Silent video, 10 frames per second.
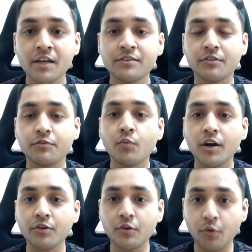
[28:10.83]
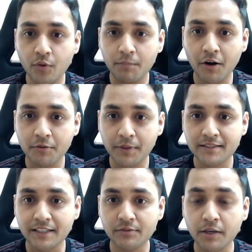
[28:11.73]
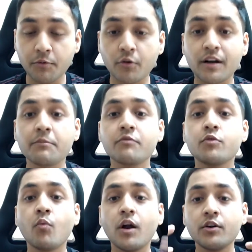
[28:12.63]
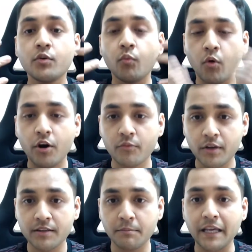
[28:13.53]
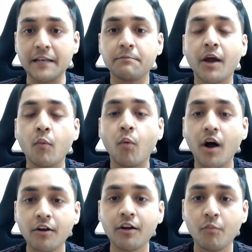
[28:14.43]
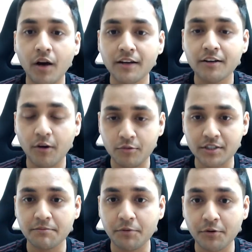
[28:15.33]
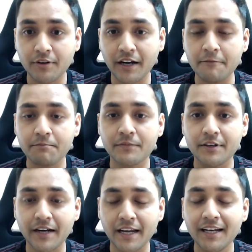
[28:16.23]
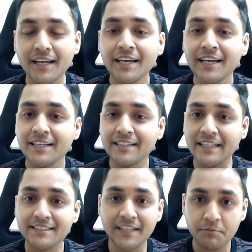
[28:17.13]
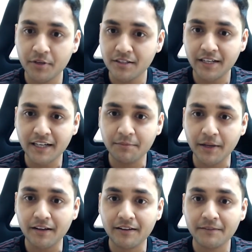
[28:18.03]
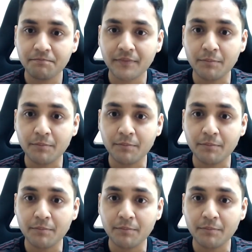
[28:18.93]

So if you want to know about my 6-week program, if you want to work with me in my one-on-one coaching program, right, then send me a direct mail.